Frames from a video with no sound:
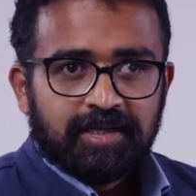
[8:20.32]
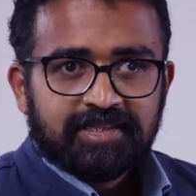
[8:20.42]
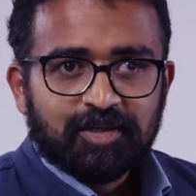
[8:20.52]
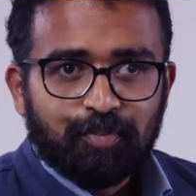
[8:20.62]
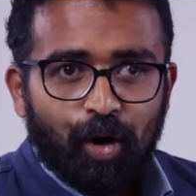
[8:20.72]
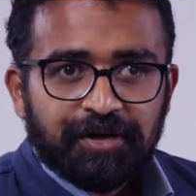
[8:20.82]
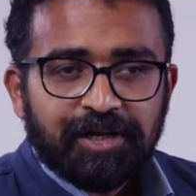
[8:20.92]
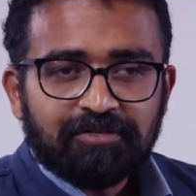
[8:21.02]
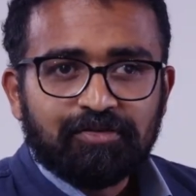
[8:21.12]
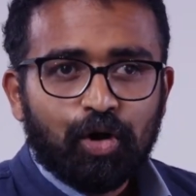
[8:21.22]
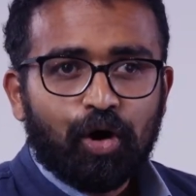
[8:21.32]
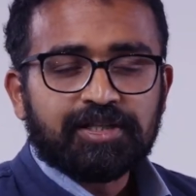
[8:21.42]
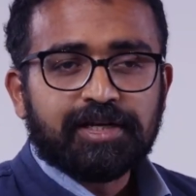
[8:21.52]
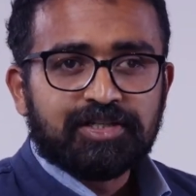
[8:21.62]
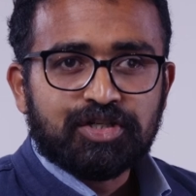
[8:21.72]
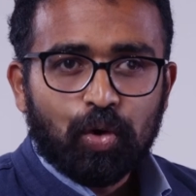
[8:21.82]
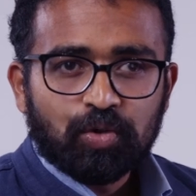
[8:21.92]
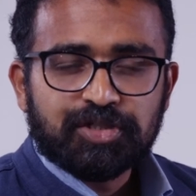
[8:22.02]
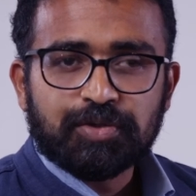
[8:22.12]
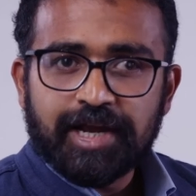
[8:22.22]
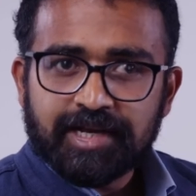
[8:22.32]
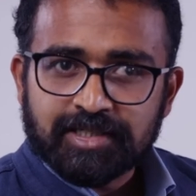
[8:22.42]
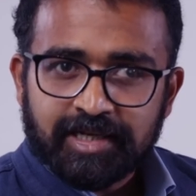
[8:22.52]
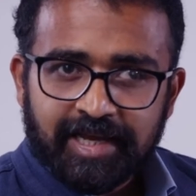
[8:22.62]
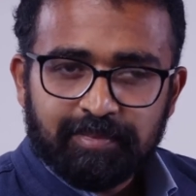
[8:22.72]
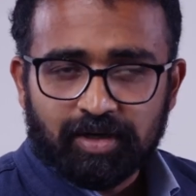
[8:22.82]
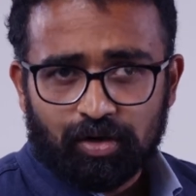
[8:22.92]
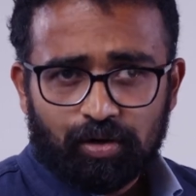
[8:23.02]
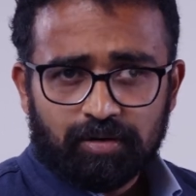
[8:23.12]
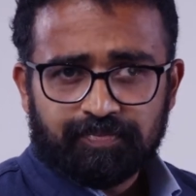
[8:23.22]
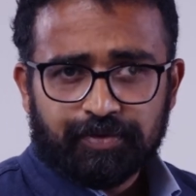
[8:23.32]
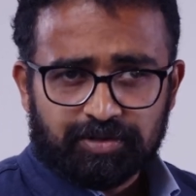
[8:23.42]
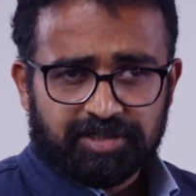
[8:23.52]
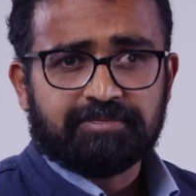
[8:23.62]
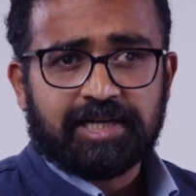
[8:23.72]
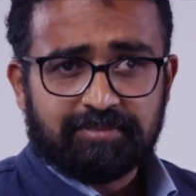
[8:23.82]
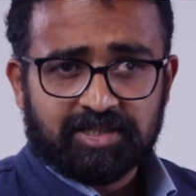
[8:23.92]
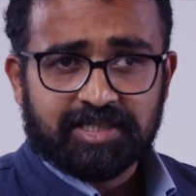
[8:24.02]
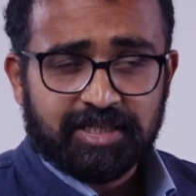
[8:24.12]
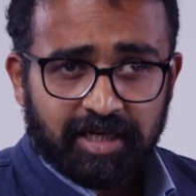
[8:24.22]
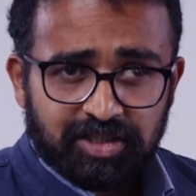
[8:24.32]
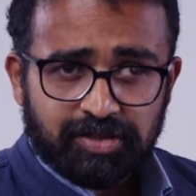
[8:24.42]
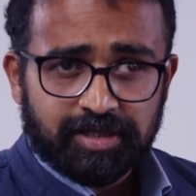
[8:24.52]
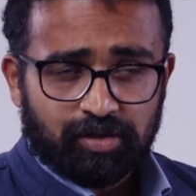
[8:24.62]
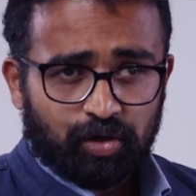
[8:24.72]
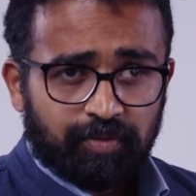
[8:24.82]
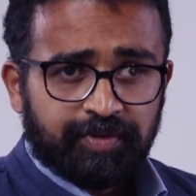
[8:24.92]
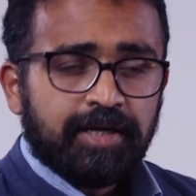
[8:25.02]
The body of law that is known today as labor law, or sometimes as industrial law,